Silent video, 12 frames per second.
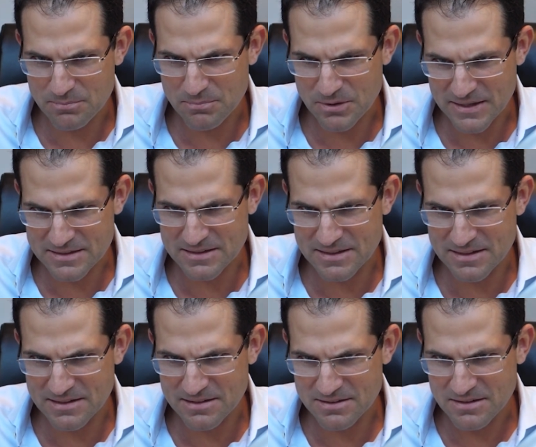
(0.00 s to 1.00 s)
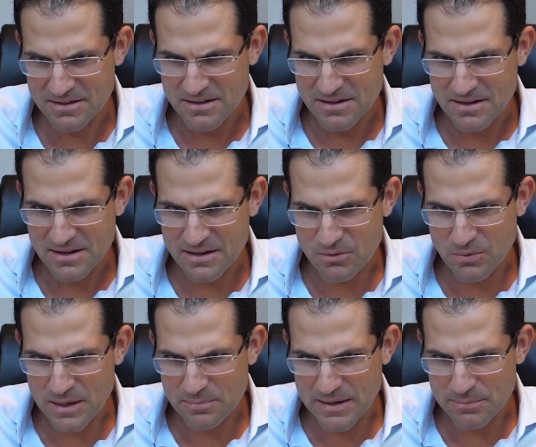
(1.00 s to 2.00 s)
predicted it in a
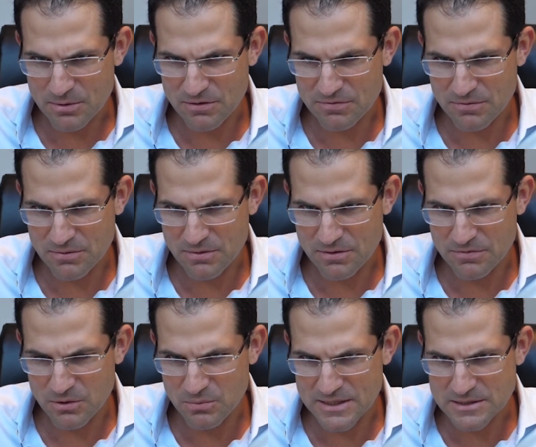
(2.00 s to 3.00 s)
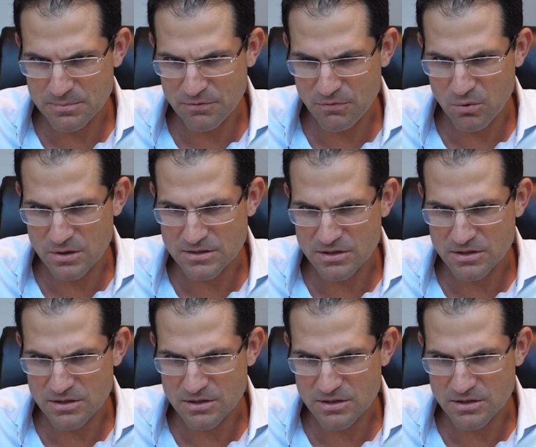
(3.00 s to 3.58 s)
white paper a few weeks before.